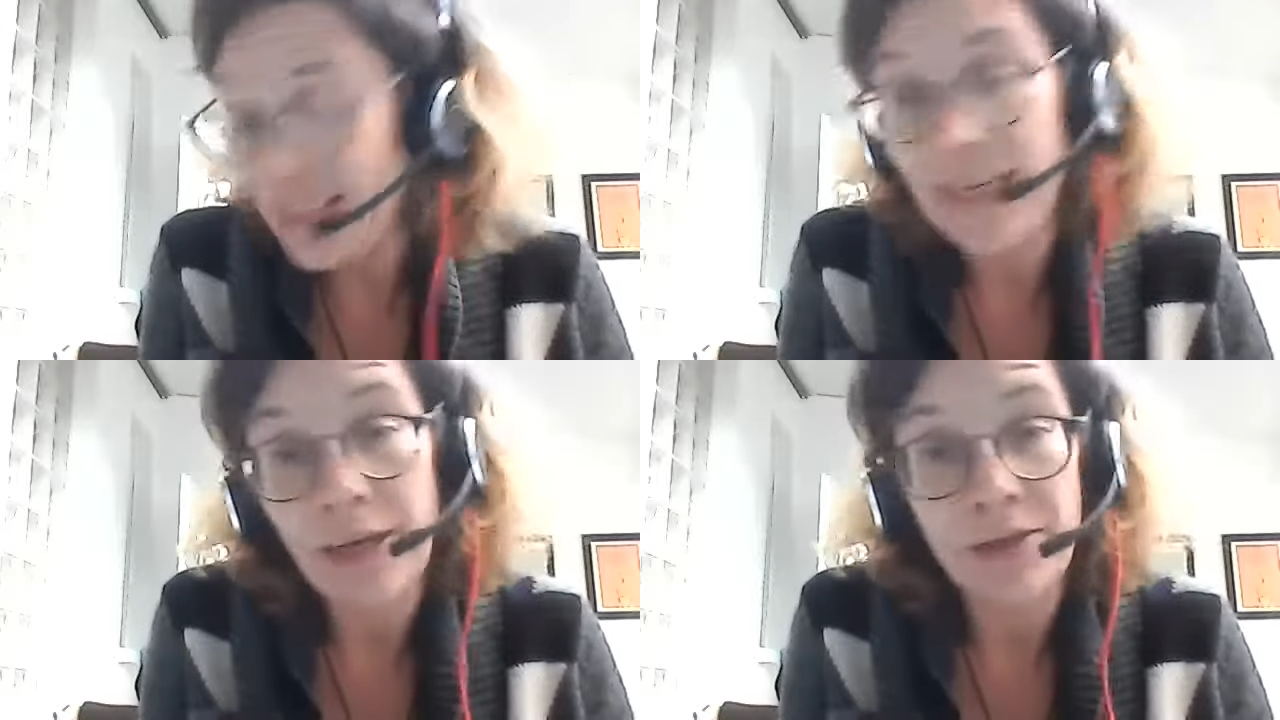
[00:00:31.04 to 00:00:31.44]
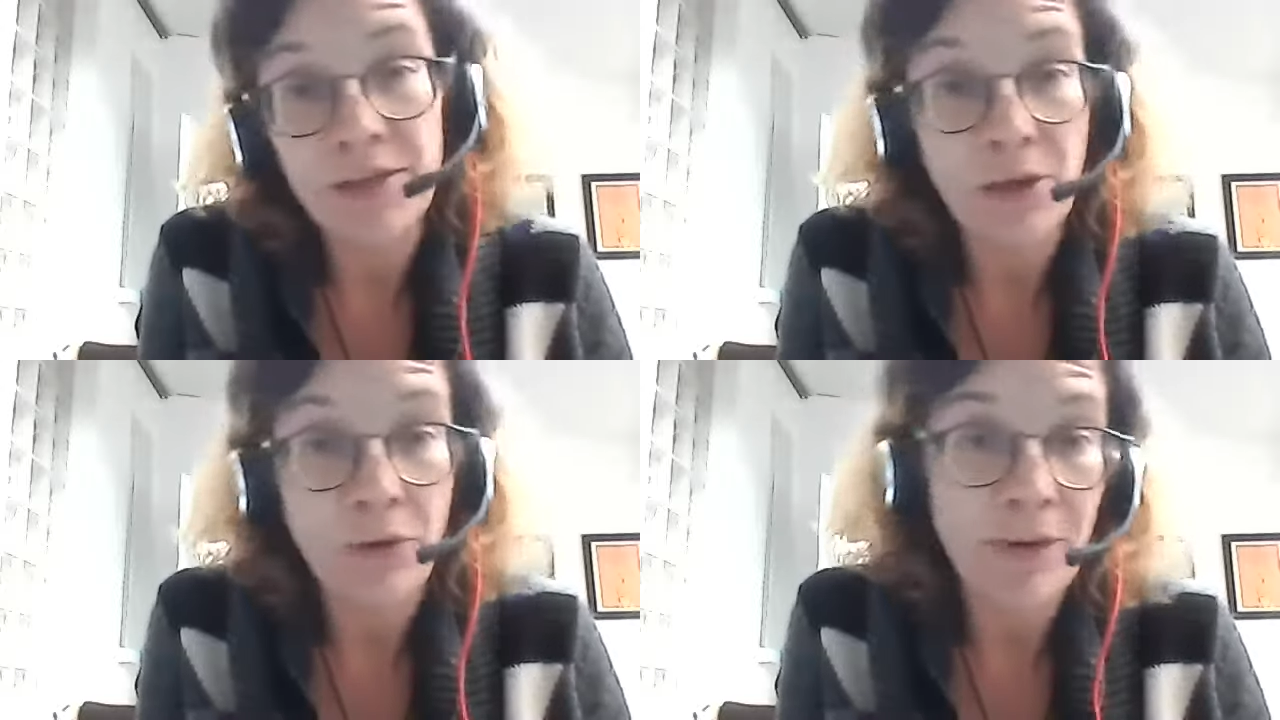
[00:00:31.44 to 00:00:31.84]
kilos.
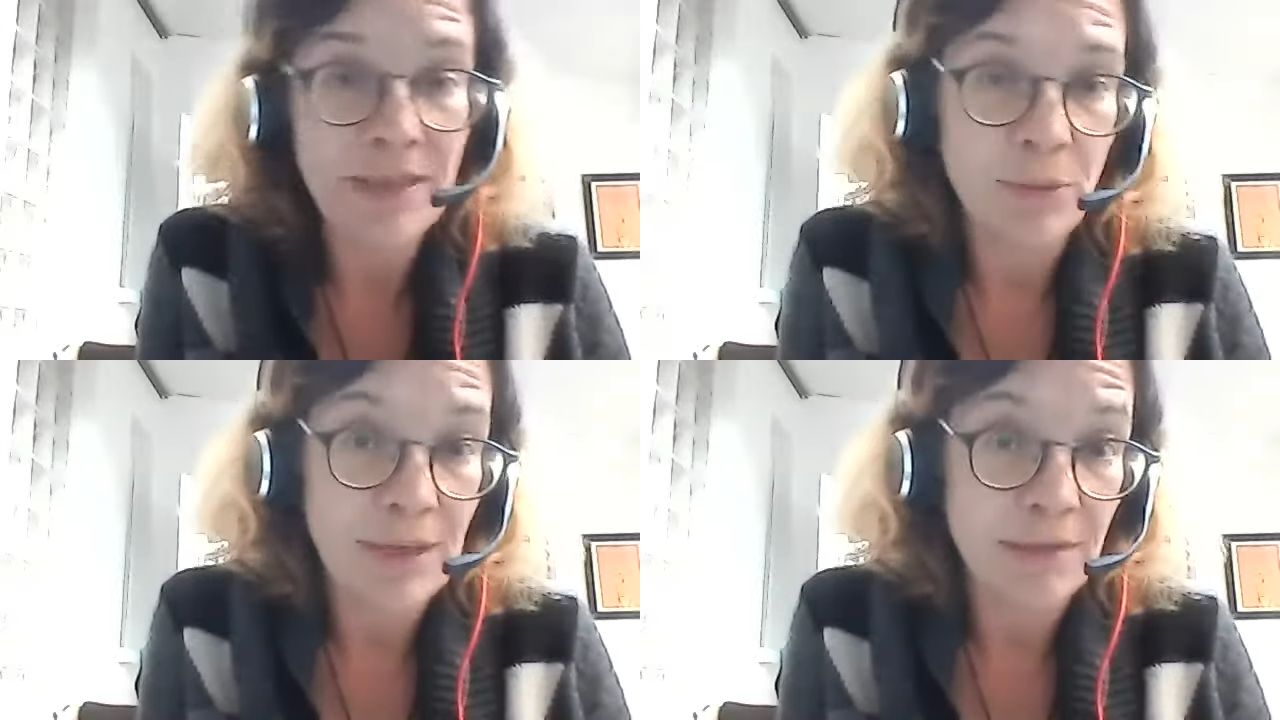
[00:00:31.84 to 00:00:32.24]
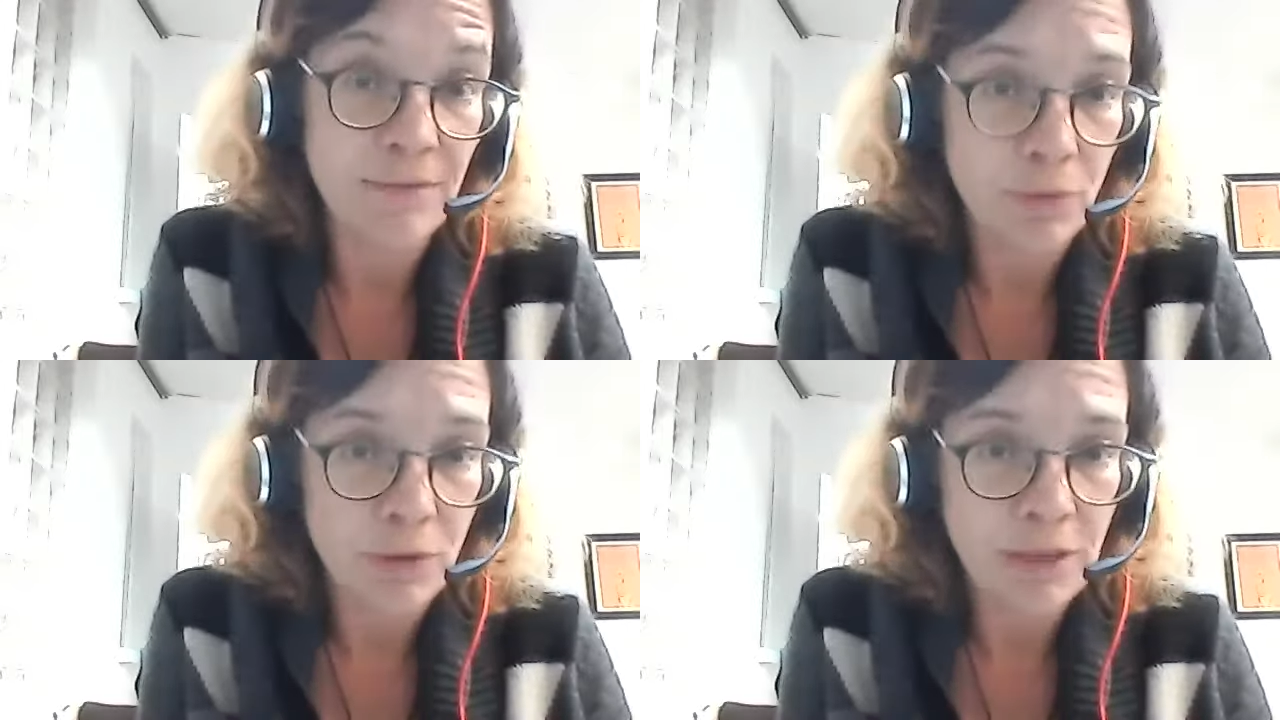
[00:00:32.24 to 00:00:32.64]
It already weighs
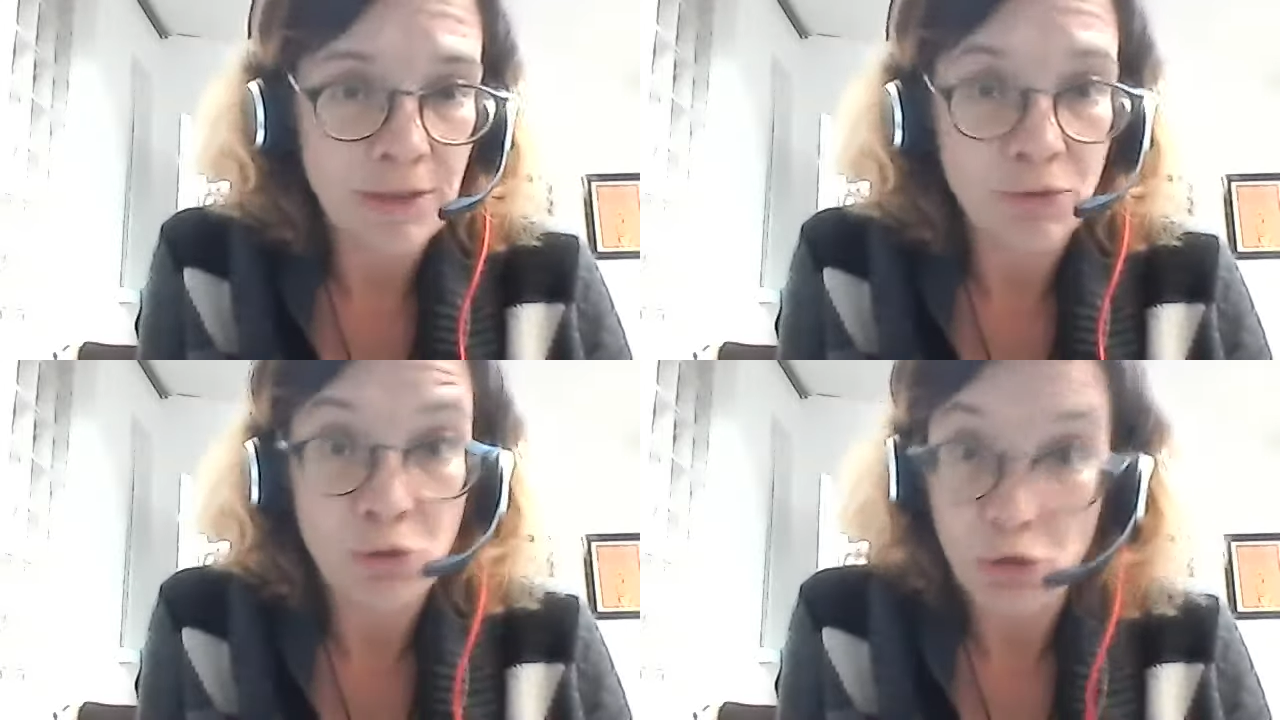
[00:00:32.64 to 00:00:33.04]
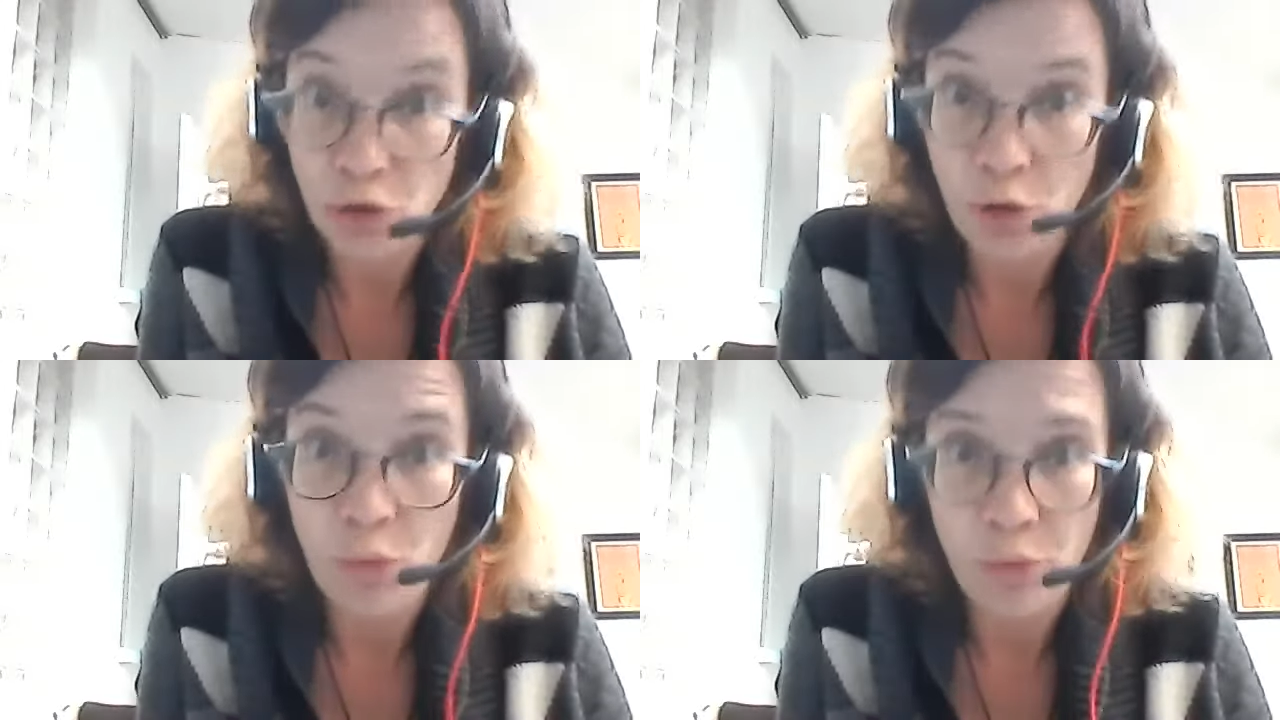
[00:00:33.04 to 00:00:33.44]
40. You do
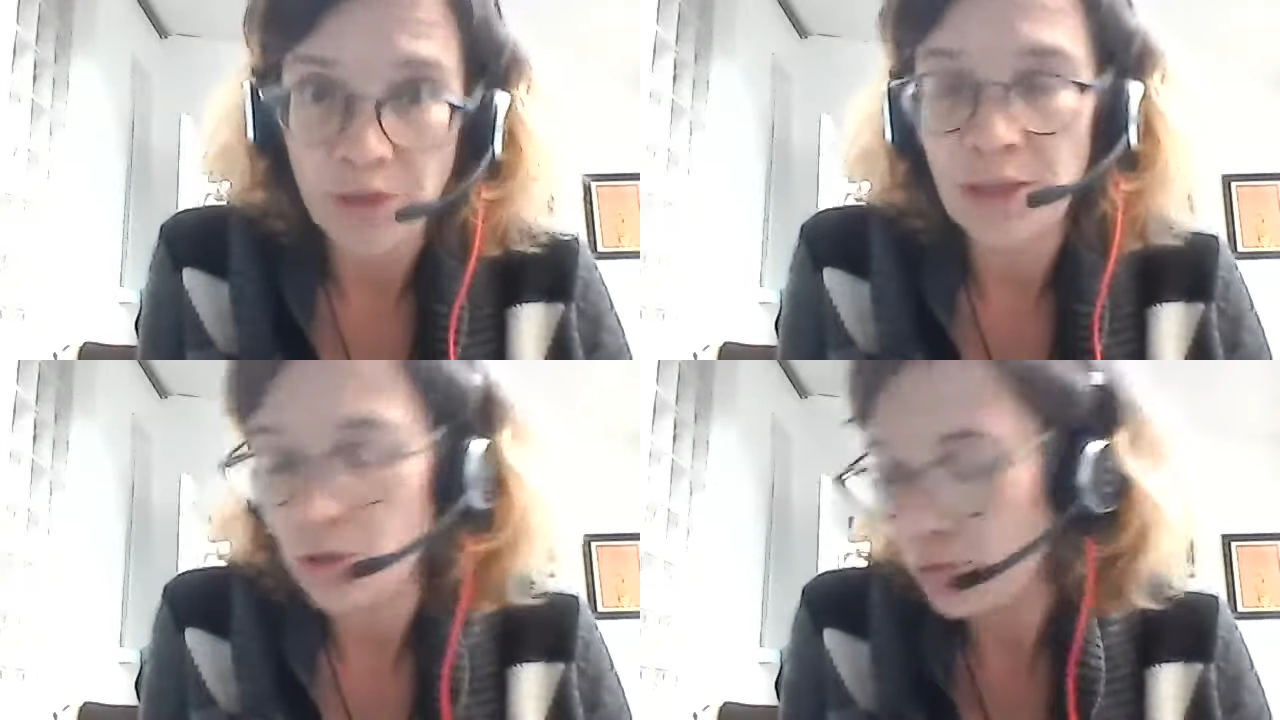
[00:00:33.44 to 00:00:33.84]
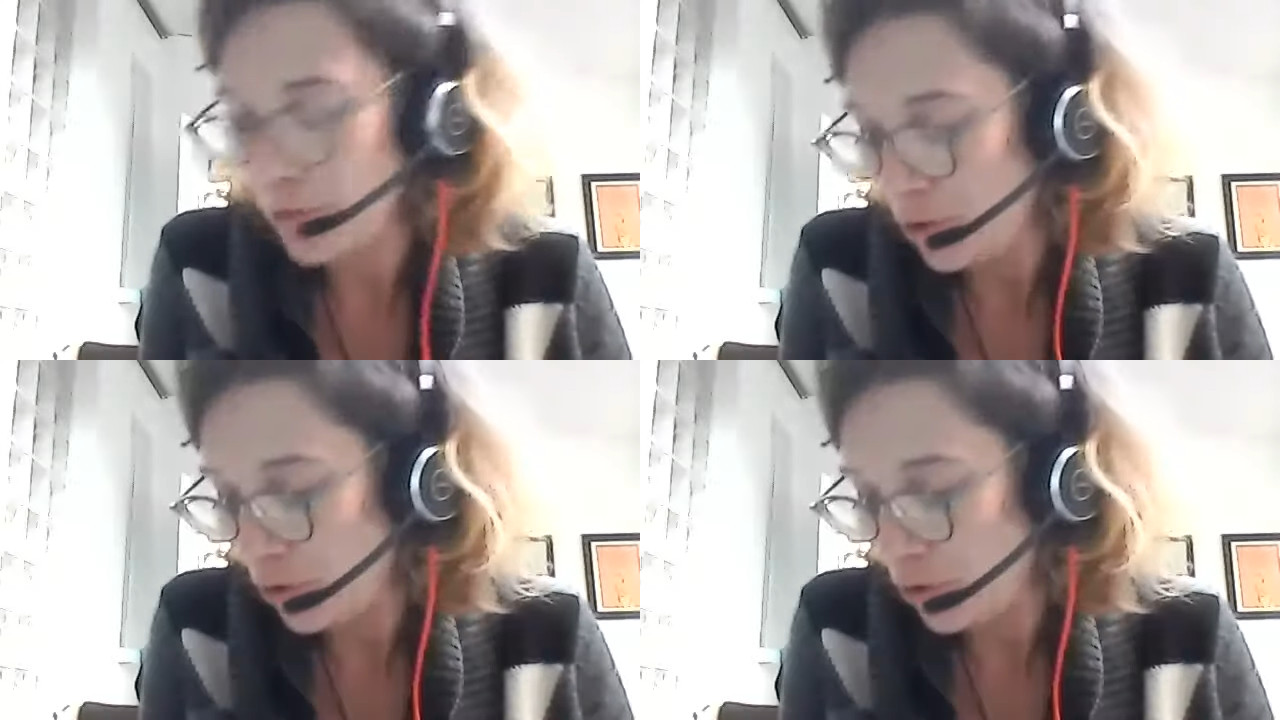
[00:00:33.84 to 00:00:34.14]
not want it to tread on